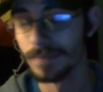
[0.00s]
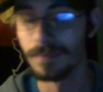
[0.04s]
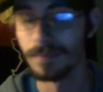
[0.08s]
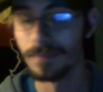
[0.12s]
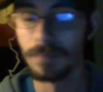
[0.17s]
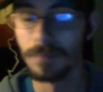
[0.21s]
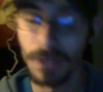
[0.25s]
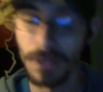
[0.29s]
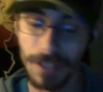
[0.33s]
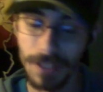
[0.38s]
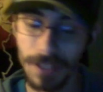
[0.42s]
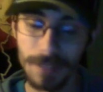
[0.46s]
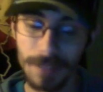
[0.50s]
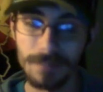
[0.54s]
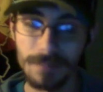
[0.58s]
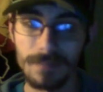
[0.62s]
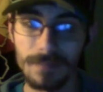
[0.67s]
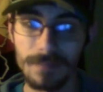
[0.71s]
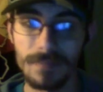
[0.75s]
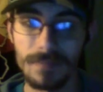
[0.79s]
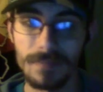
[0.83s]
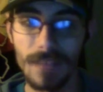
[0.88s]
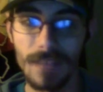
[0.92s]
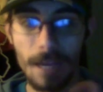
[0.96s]
but
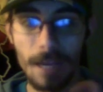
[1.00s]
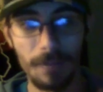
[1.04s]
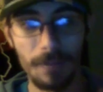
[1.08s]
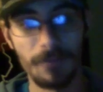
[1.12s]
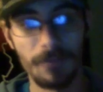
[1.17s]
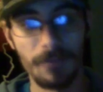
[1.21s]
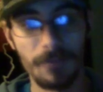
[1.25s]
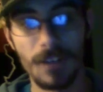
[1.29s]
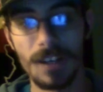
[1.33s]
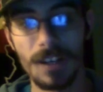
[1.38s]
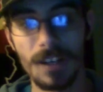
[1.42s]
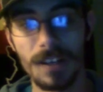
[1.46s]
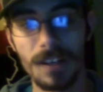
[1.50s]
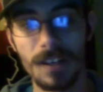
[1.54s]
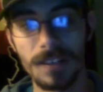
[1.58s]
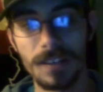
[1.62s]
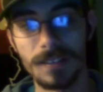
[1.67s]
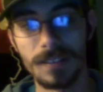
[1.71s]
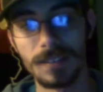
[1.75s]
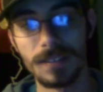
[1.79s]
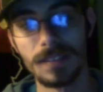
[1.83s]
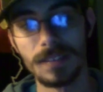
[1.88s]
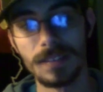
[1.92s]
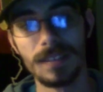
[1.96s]
I prefer
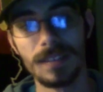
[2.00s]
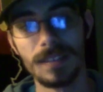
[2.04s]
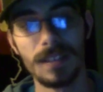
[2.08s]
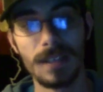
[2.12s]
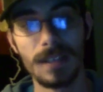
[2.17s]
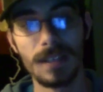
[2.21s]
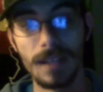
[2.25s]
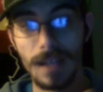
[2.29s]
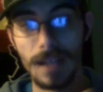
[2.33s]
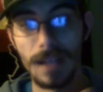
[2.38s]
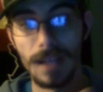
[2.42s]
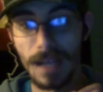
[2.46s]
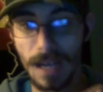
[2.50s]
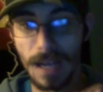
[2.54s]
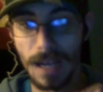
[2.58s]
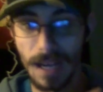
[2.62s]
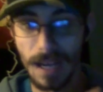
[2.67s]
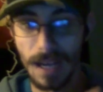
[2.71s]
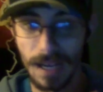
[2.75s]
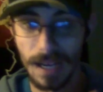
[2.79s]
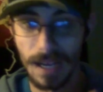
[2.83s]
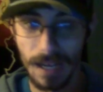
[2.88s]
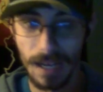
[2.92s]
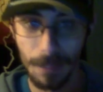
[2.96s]

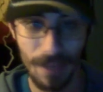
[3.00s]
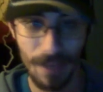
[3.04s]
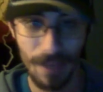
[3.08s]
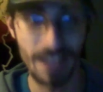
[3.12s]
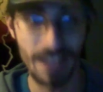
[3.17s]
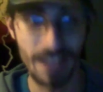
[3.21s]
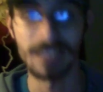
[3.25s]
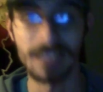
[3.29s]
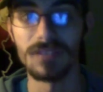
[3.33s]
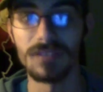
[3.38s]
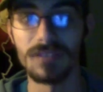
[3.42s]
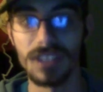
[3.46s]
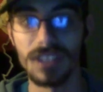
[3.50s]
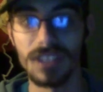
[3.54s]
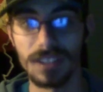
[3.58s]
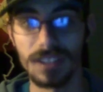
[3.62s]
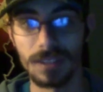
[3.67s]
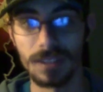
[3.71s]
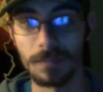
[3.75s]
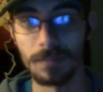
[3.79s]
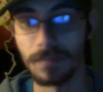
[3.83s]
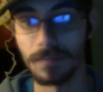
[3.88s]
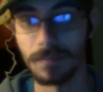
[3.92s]
a passive system.